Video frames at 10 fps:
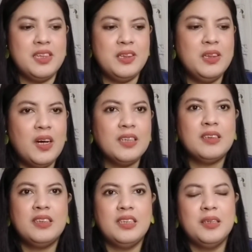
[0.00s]
and
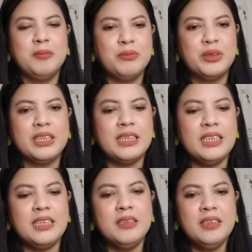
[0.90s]
not
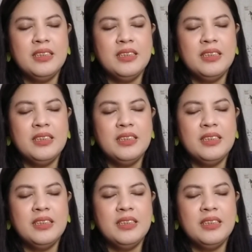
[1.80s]
really